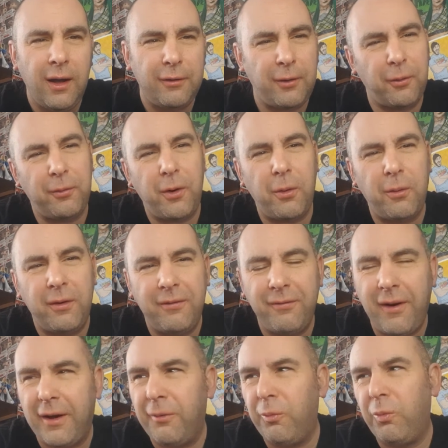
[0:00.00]
Don't know if
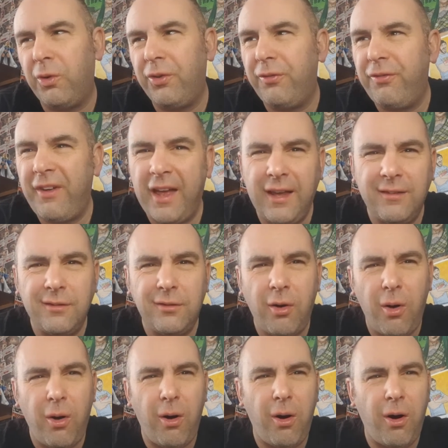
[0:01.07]
that was faked
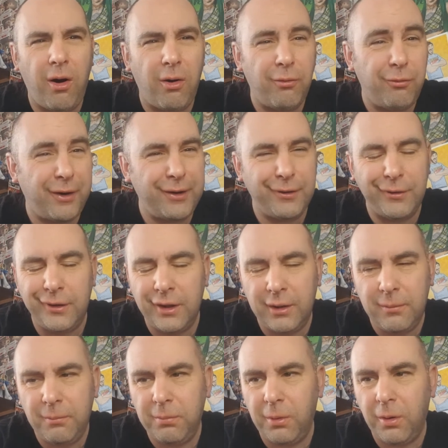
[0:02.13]
or real,
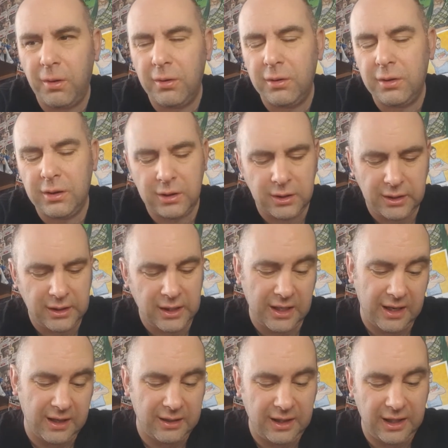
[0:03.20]
but
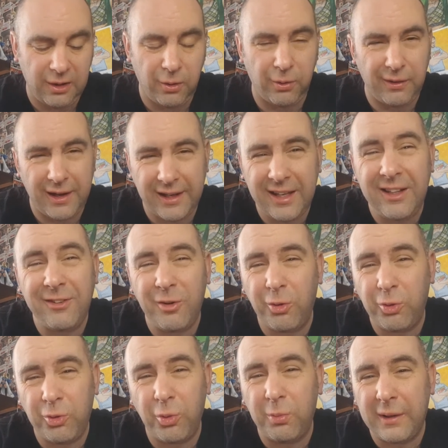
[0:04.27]
yeah, it looked like he
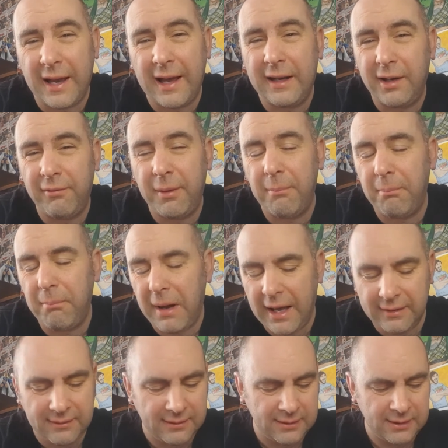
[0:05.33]
took some kind of
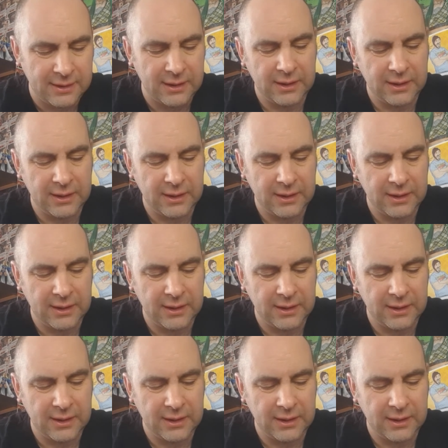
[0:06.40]
impact.